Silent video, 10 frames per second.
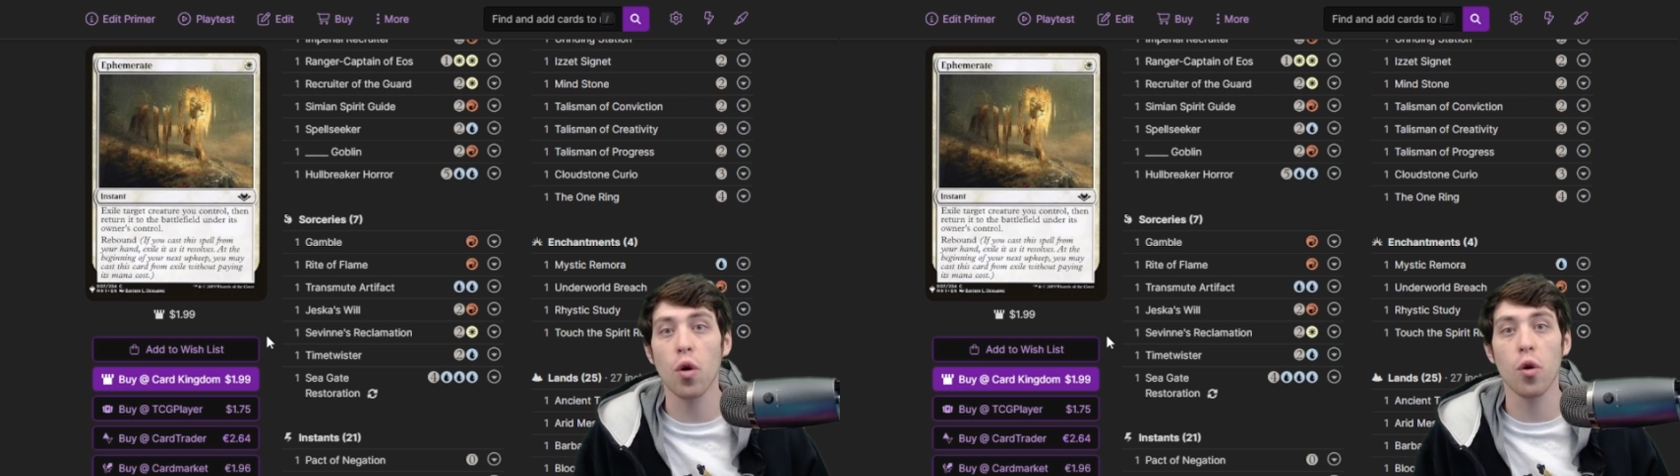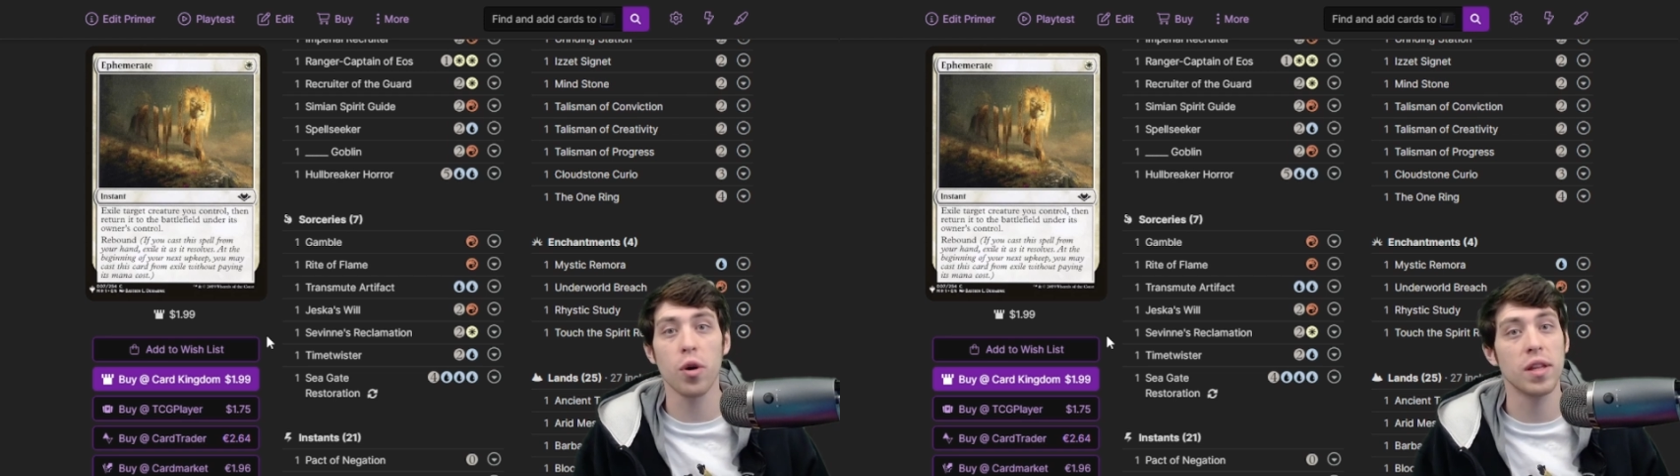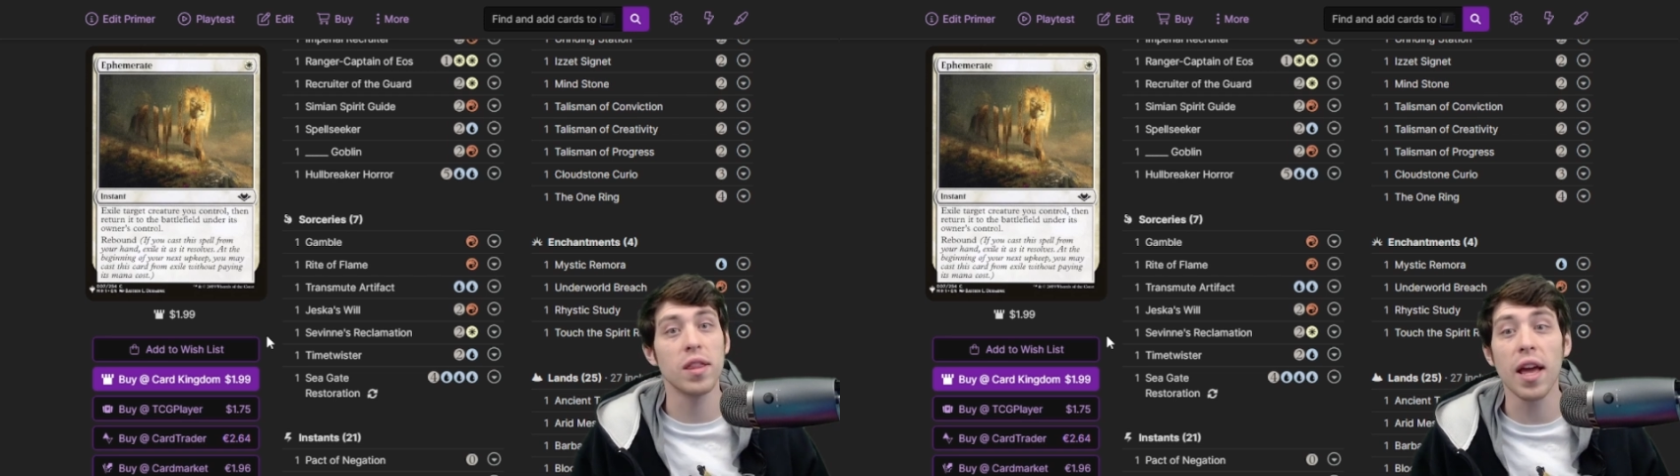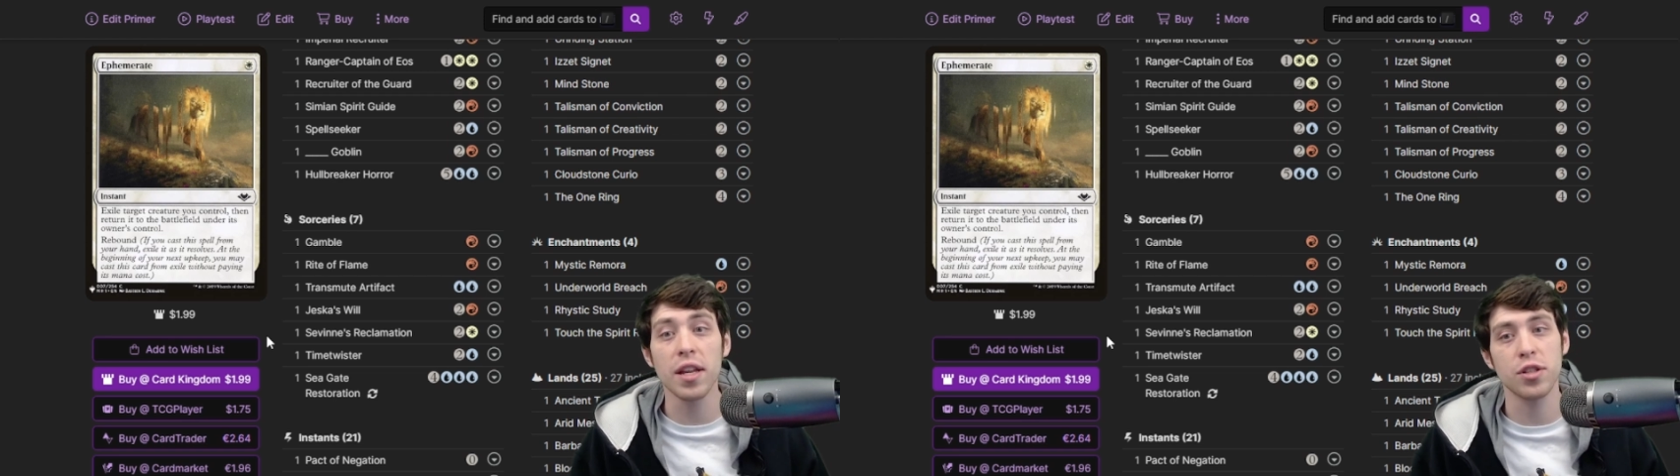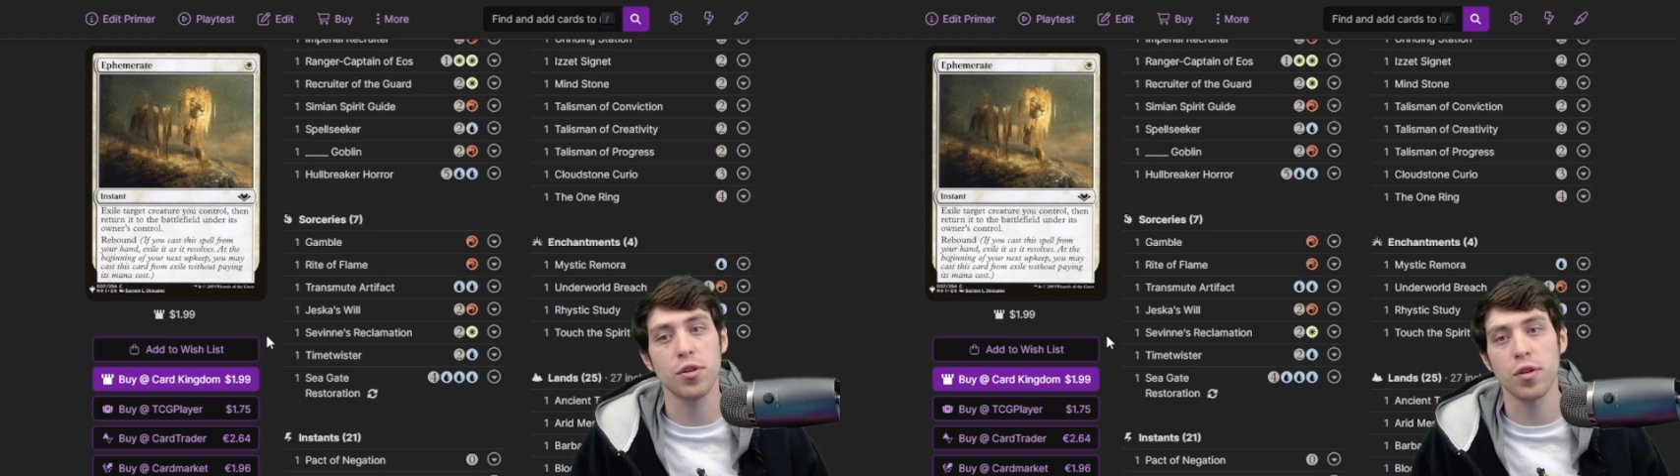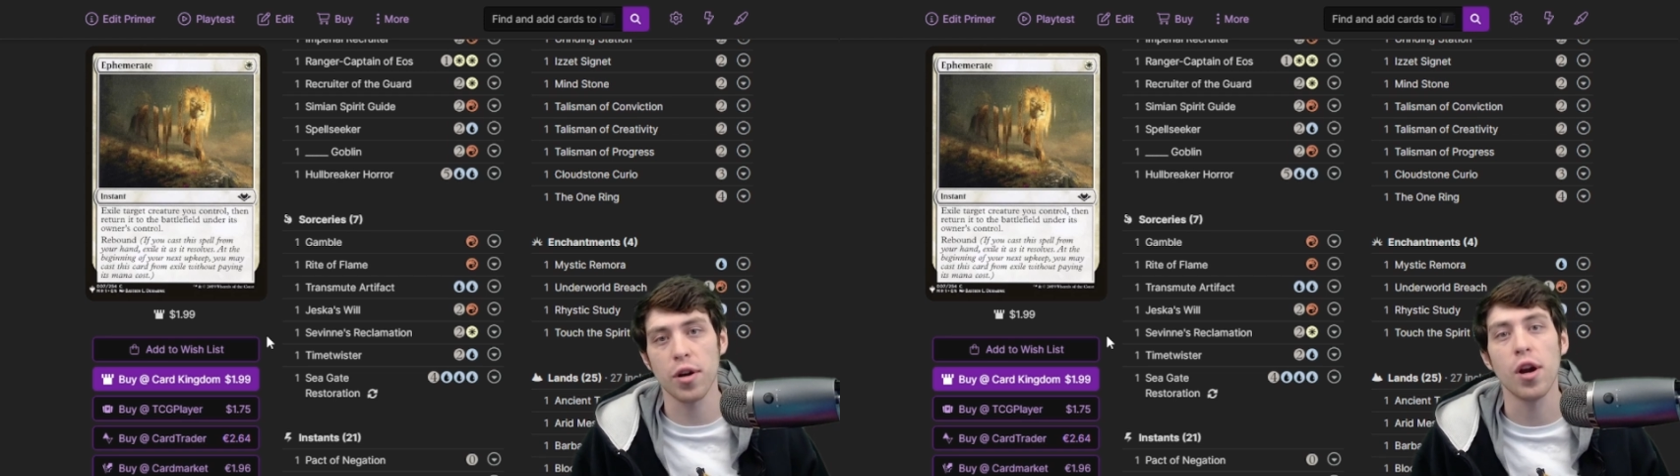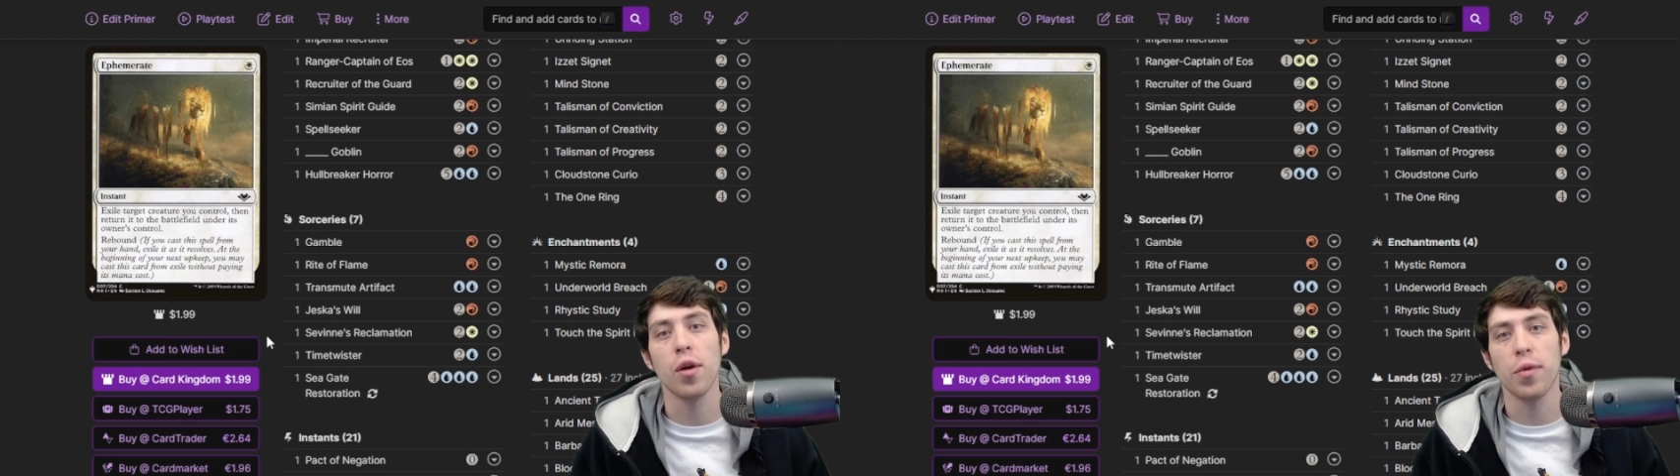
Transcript: or an Enlightened Tutor,